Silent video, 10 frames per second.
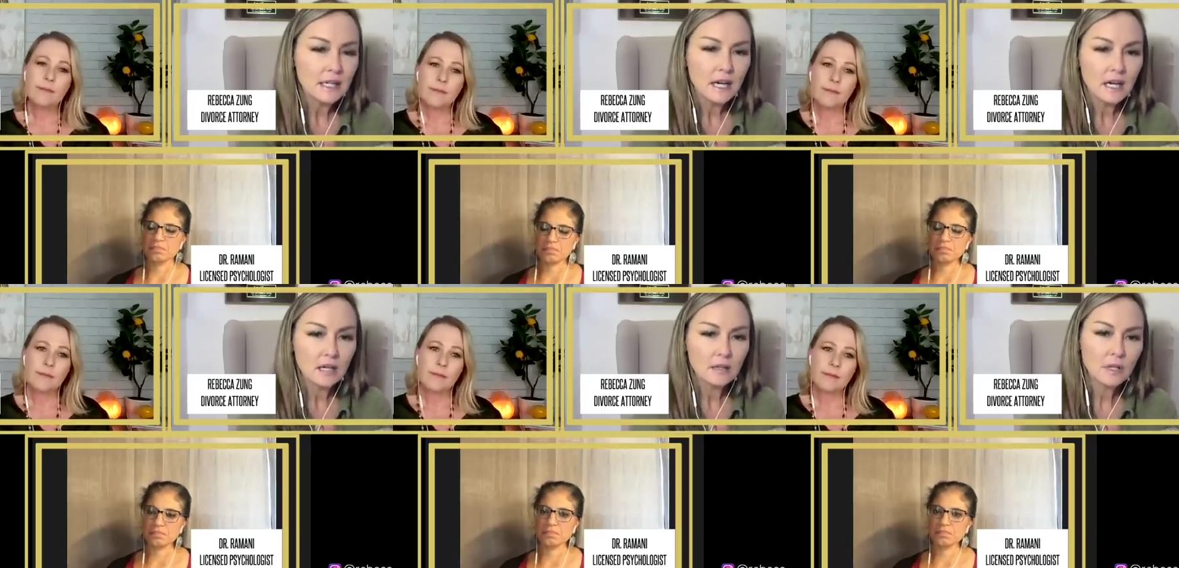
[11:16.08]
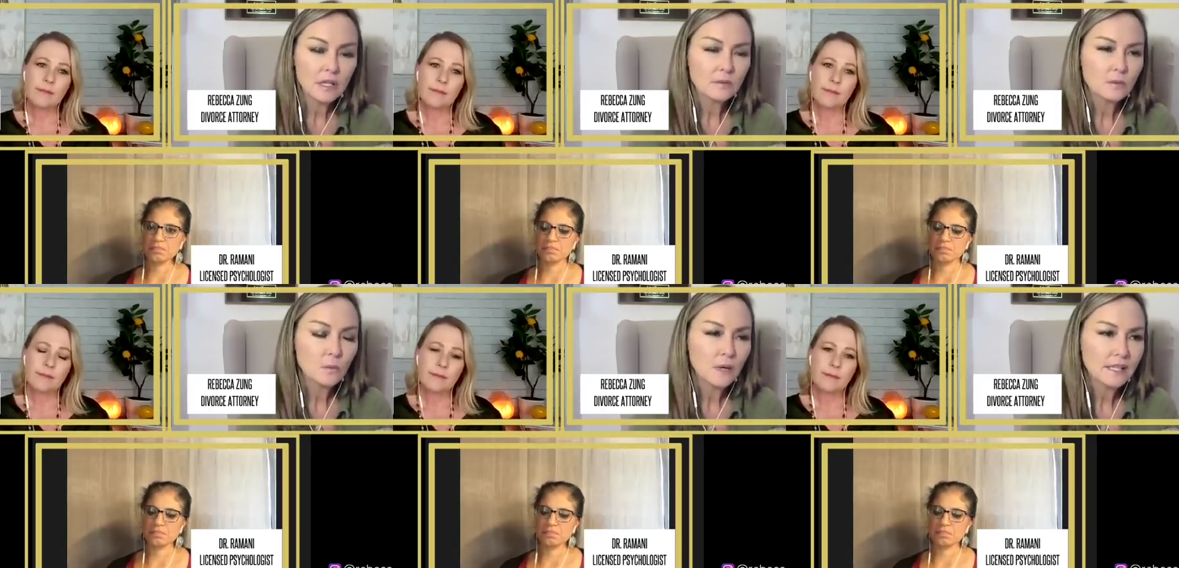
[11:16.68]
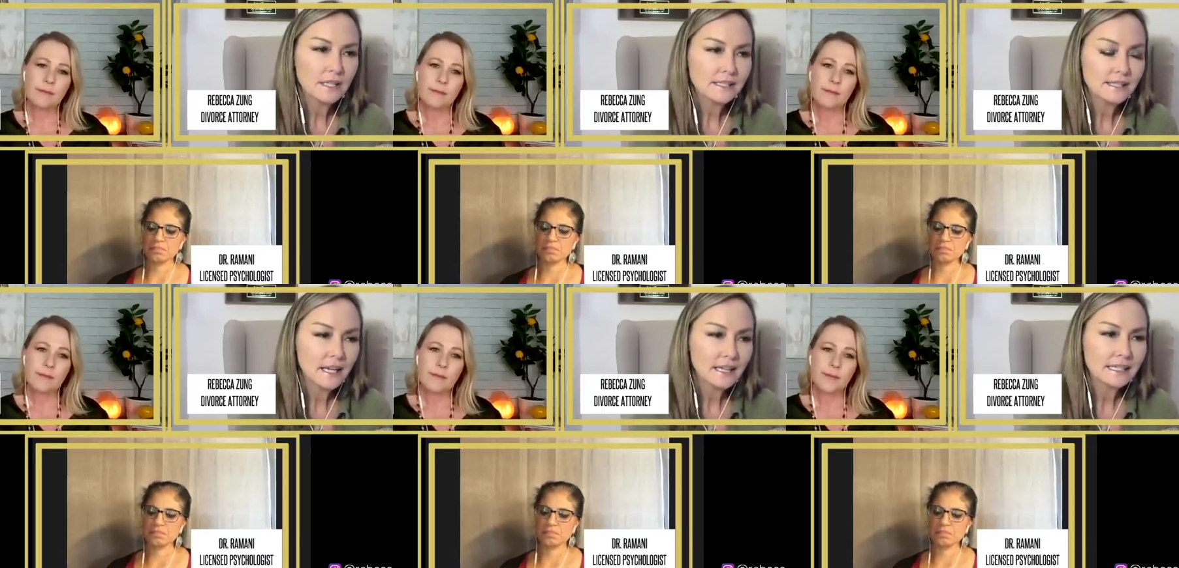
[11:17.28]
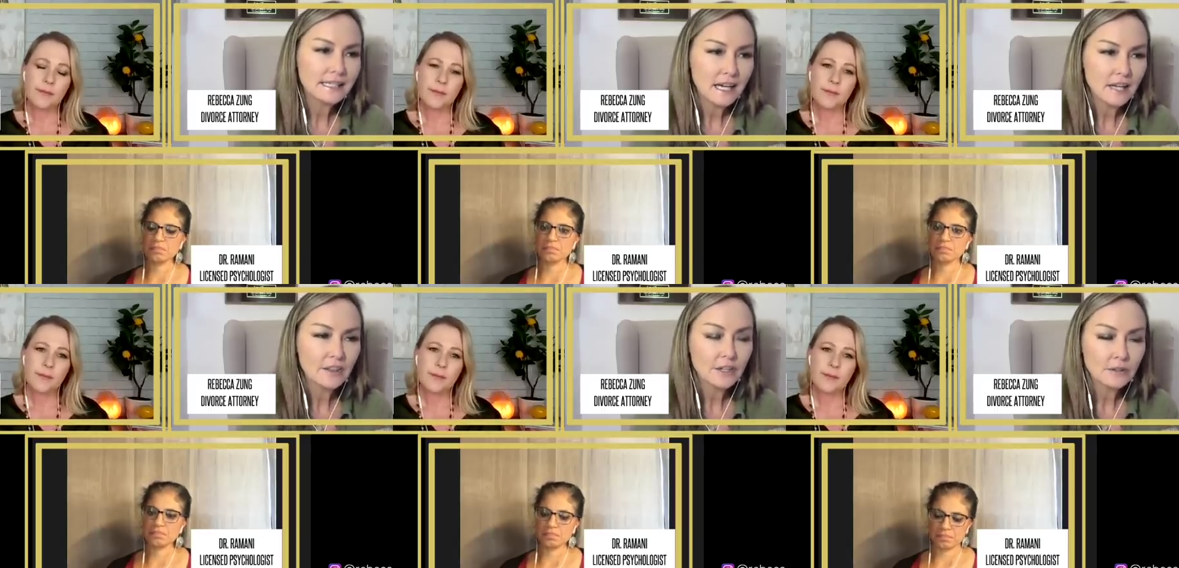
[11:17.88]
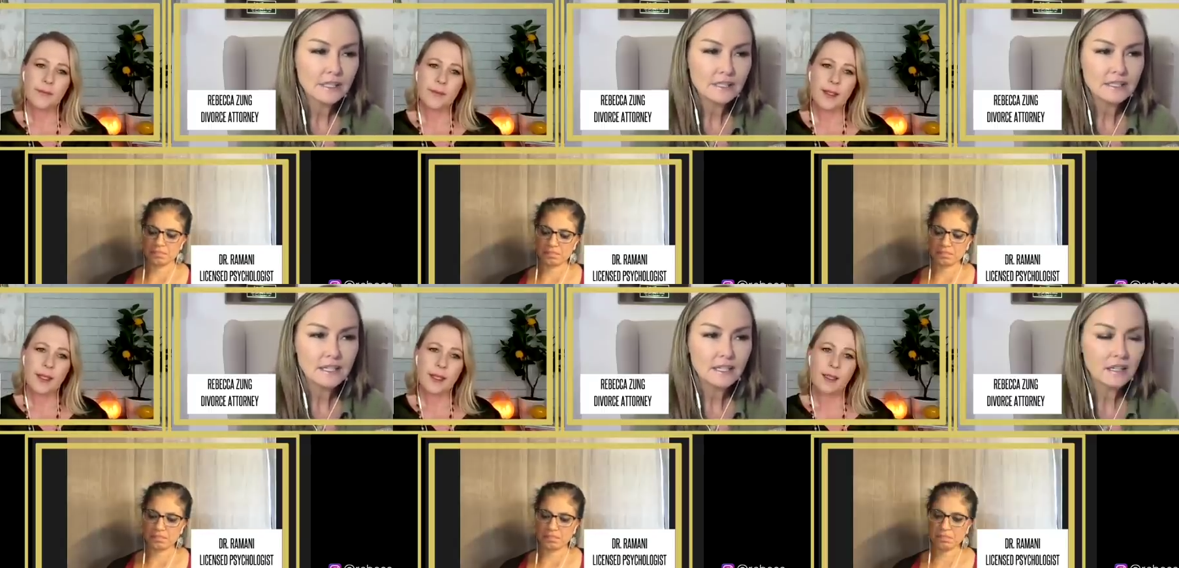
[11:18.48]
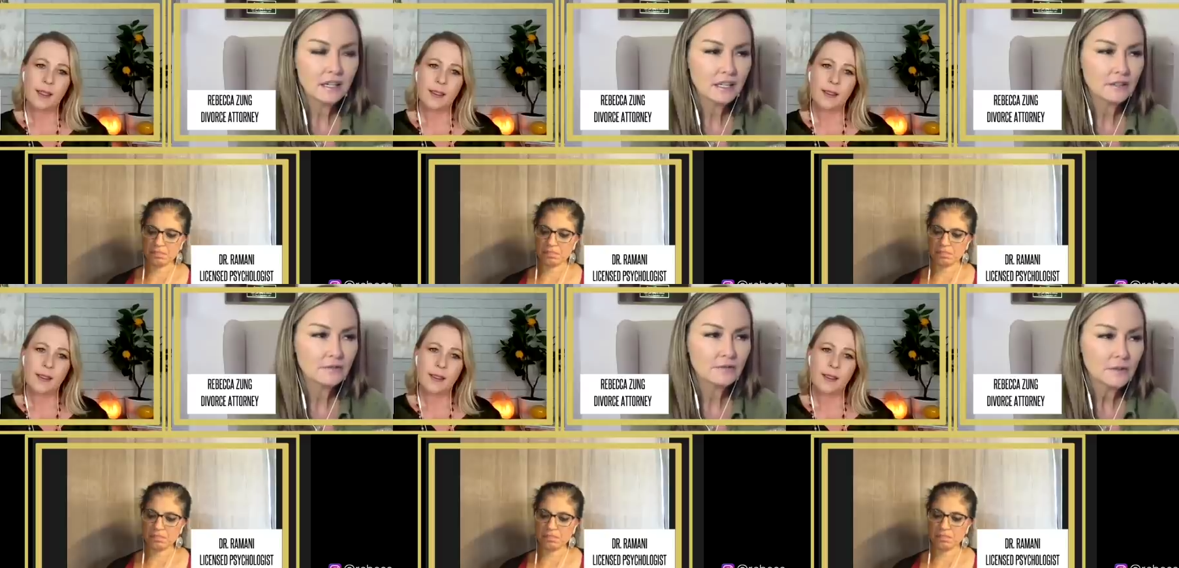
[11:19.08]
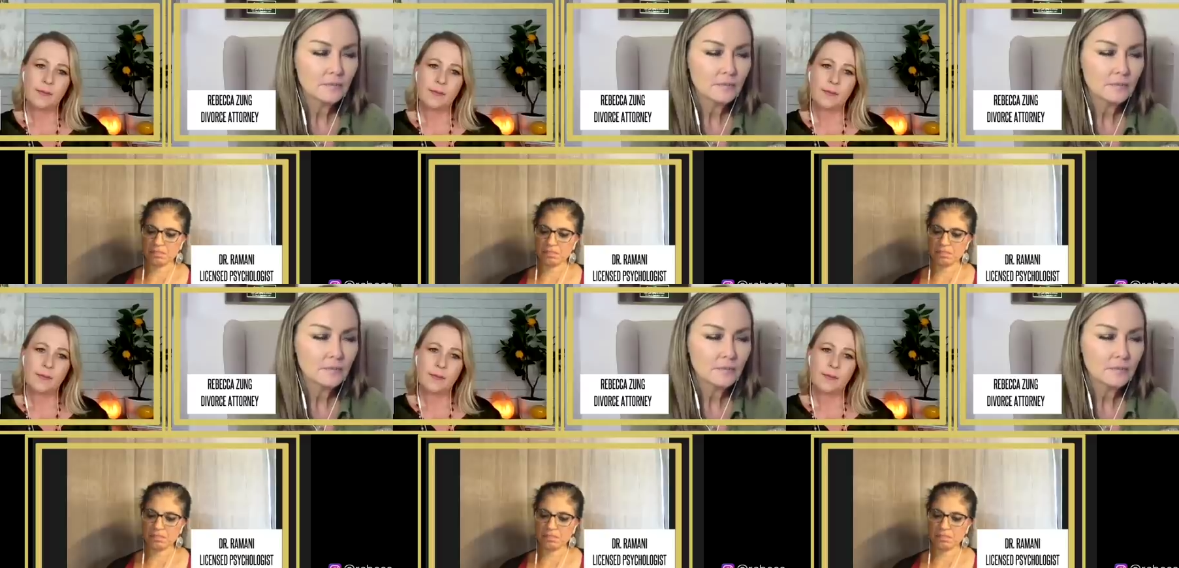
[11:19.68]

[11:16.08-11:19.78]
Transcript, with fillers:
Speaker 1: um, and one is that yeah there is a kind of